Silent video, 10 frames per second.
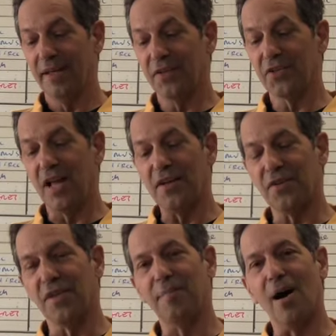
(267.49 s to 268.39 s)
it slides
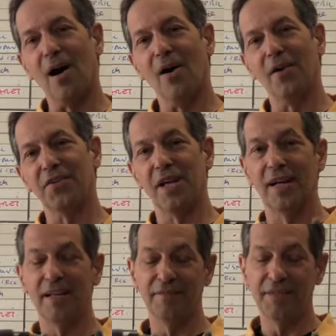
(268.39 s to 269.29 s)
on the bar and it's kind
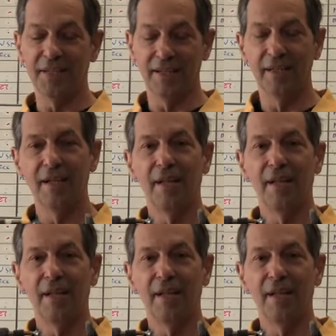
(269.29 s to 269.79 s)
of convenient.